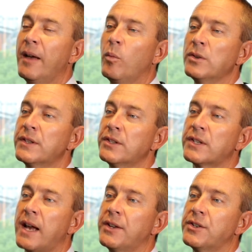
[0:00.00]
What's the
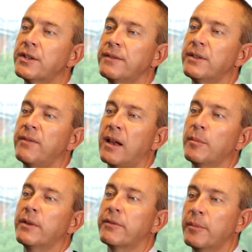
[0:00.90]
stages of
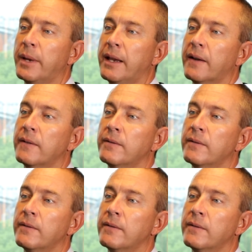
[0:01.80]
development from here?